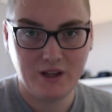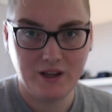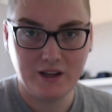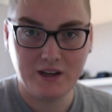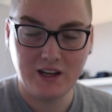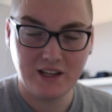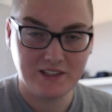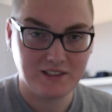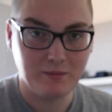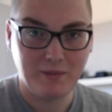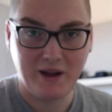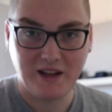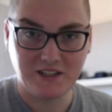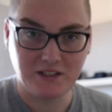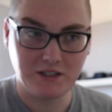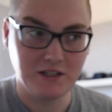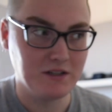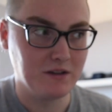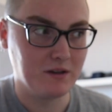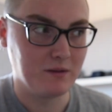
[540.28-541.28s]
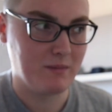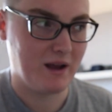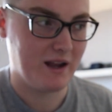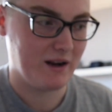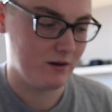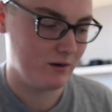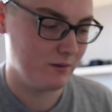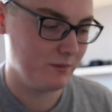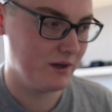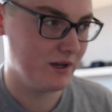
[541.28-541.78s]
Unless I'm actually doing
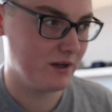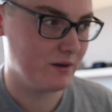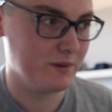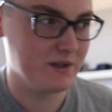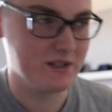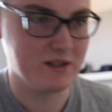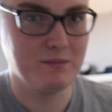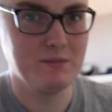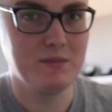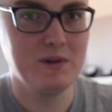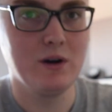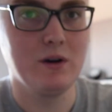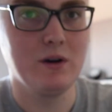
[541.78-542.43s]
macro work, which I'm